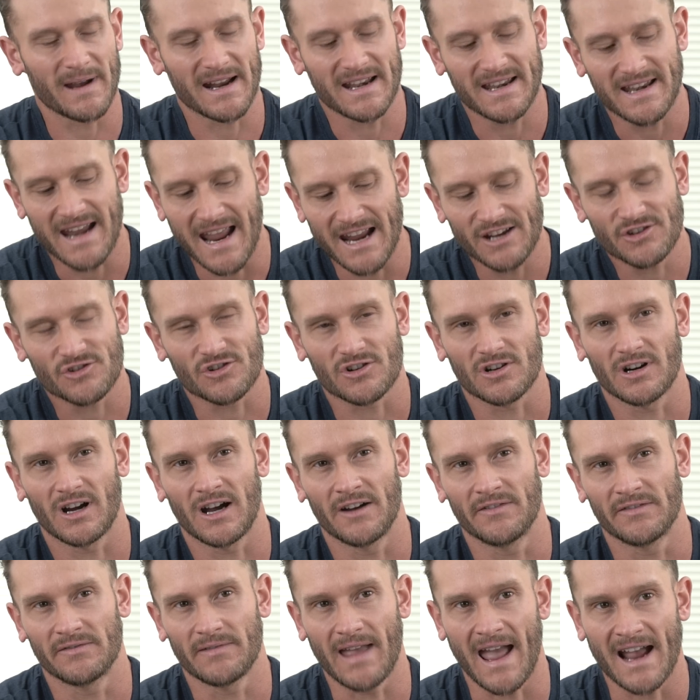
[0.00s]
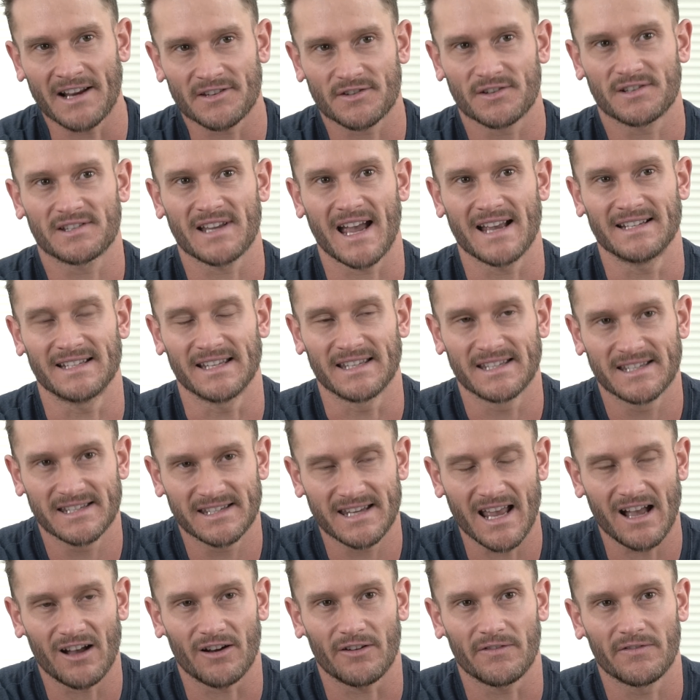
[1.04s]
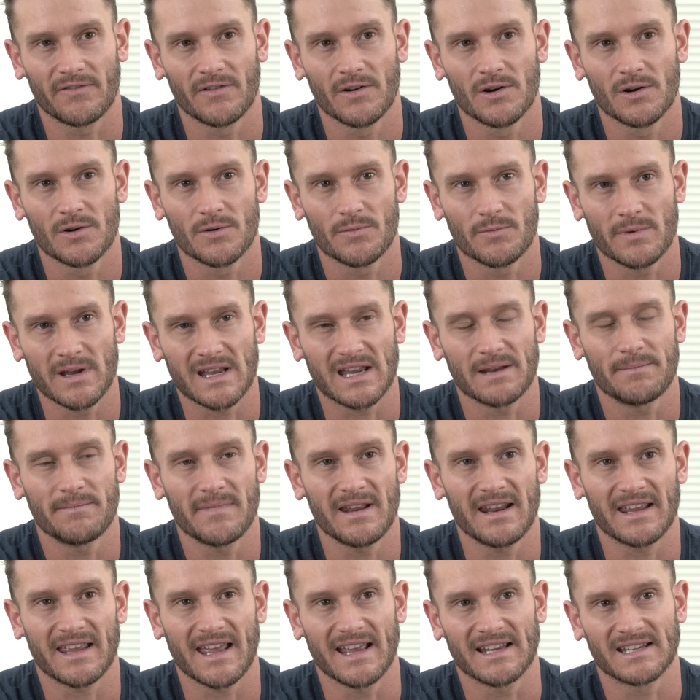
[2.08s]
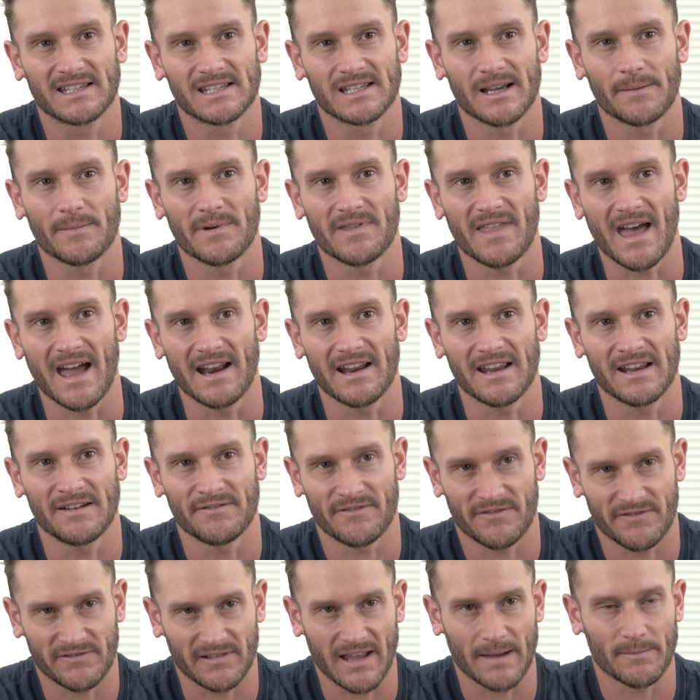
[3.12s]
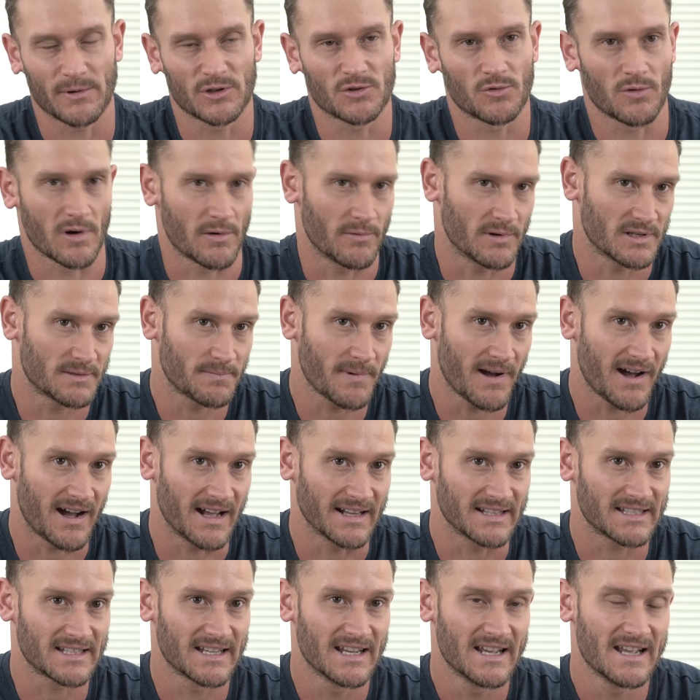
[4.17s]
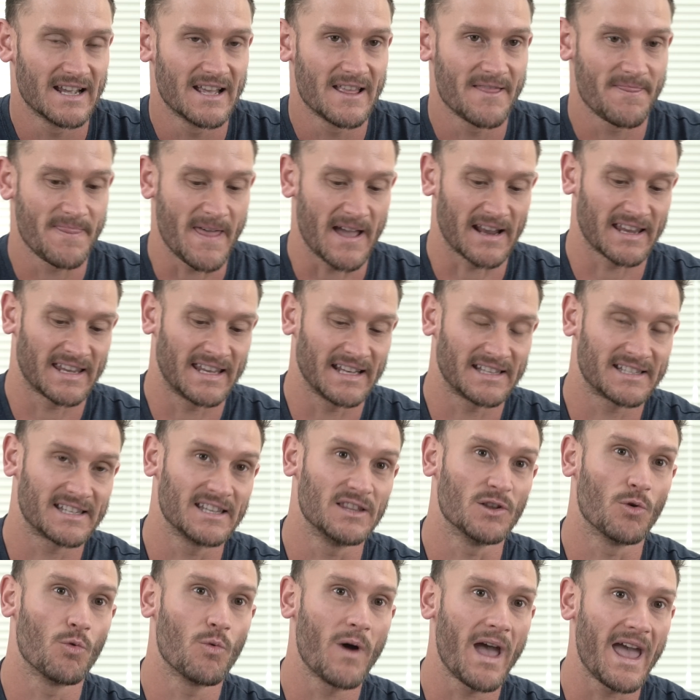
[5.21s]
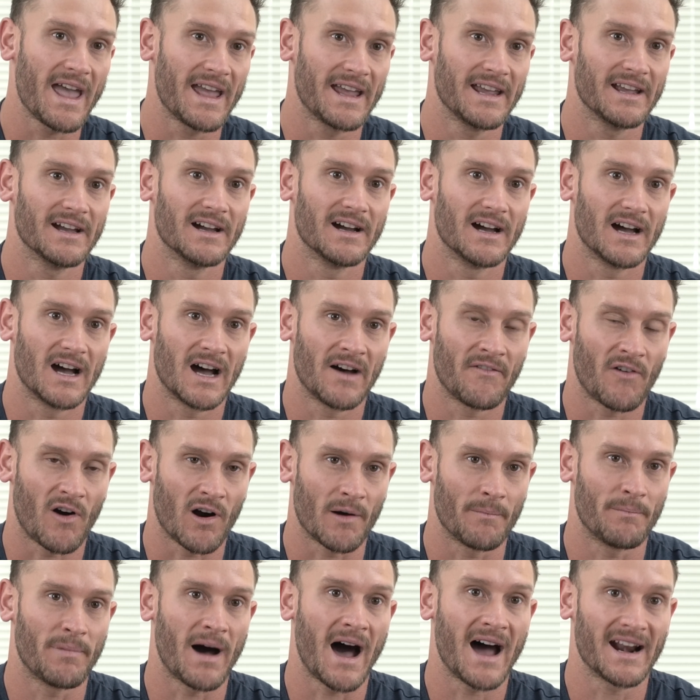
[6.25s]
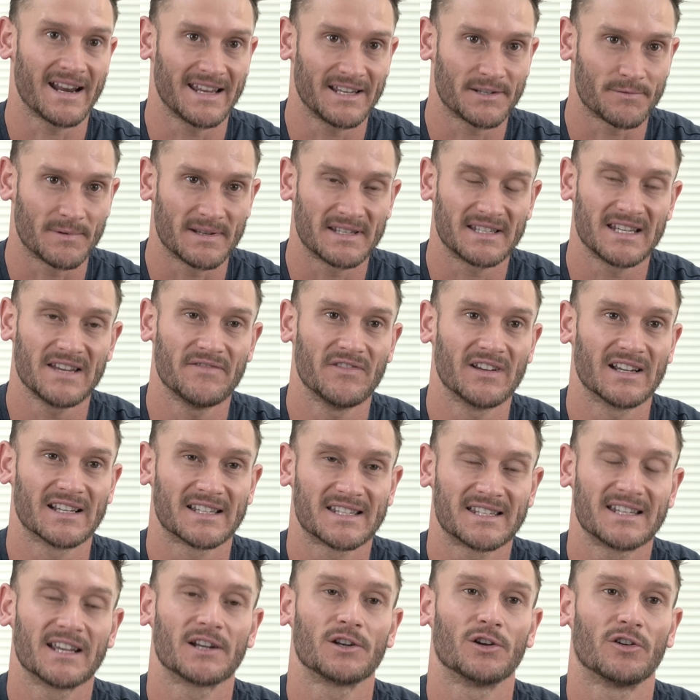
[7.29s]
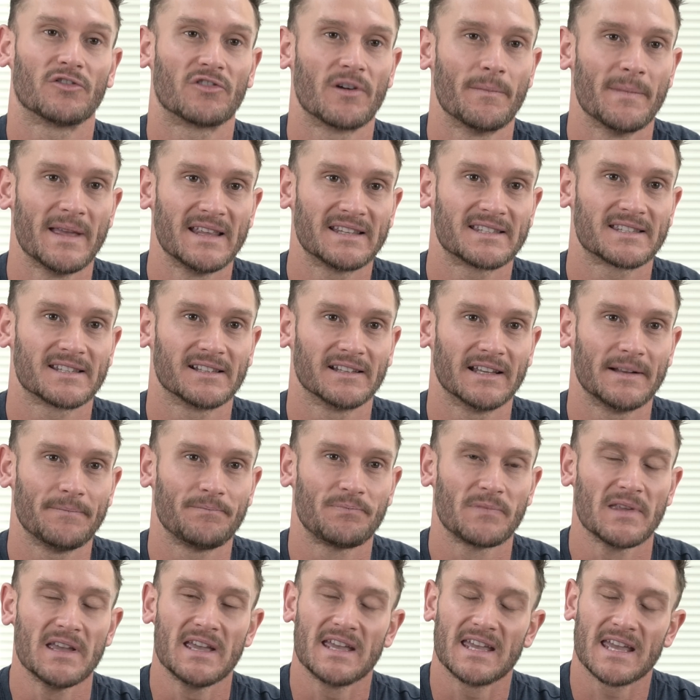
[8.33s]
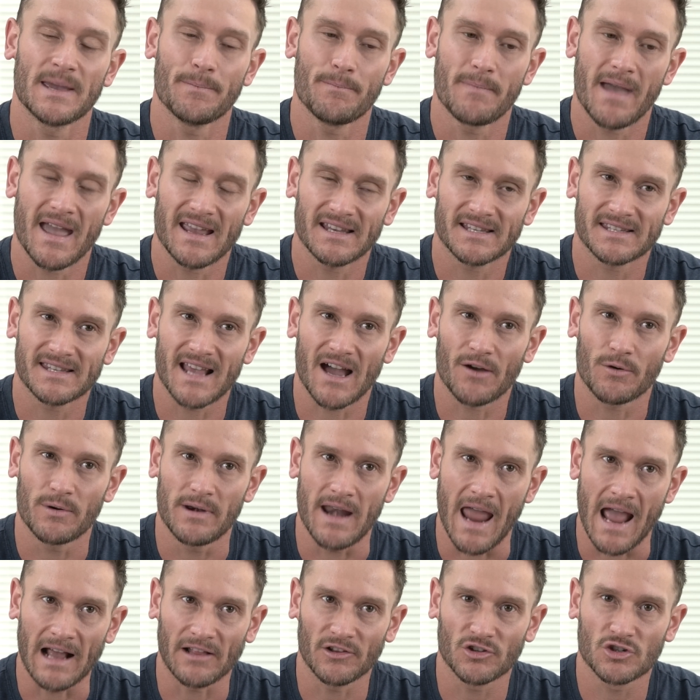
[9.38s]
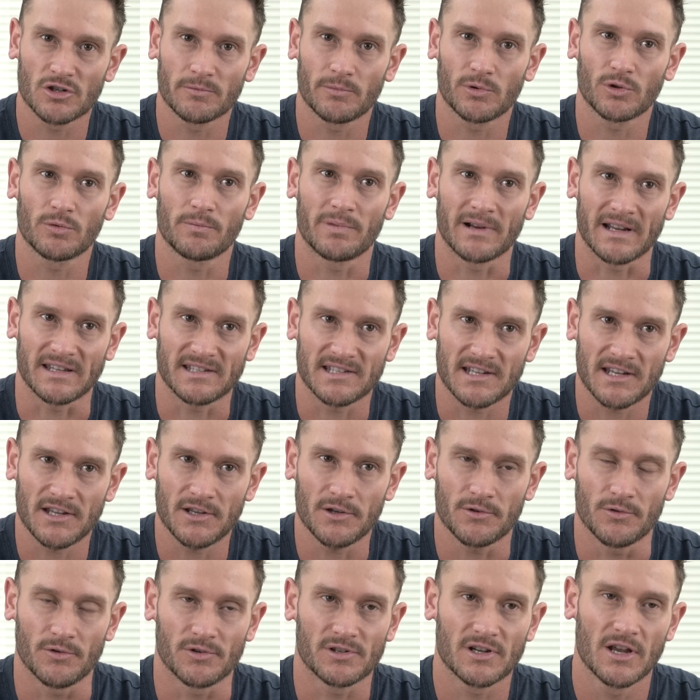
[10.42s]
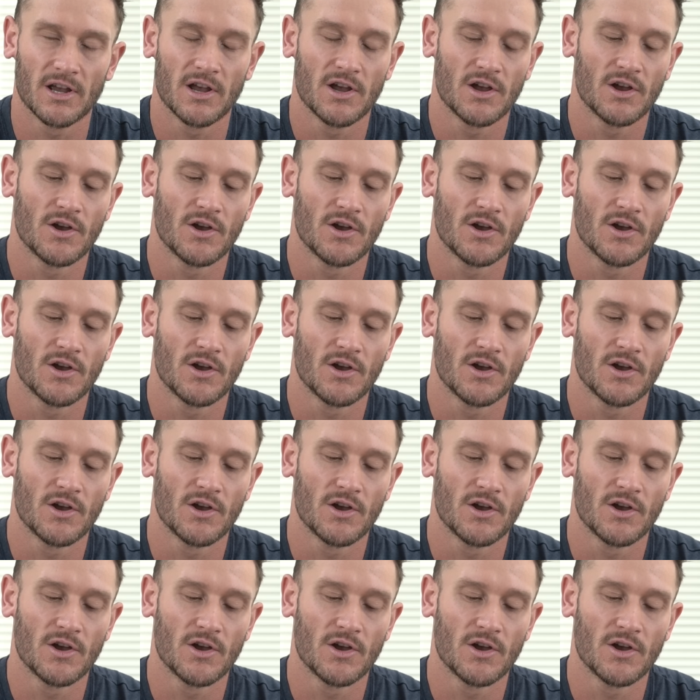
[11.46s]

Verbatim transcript: by nature of exercise itself, we could mitigate some of that inflammatory response that gets in the way of our bodies receiving a signal from insulin. It may sound negligible, but it's huge.